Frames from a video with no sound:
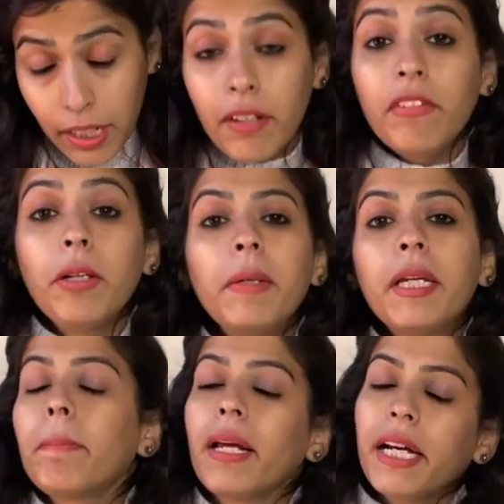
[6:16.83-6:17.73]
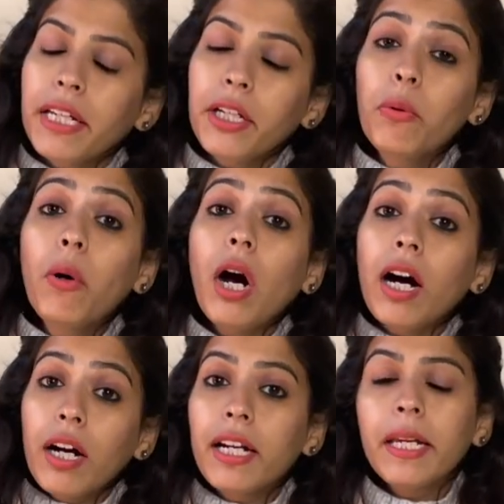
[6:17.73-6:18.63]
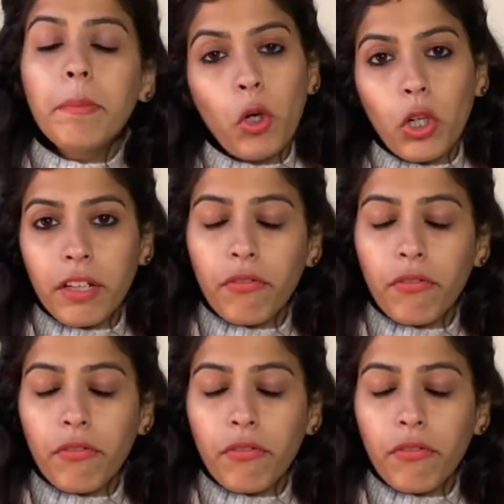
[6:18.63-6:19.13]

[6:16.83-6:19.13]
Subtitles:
We'll be replying you early morning.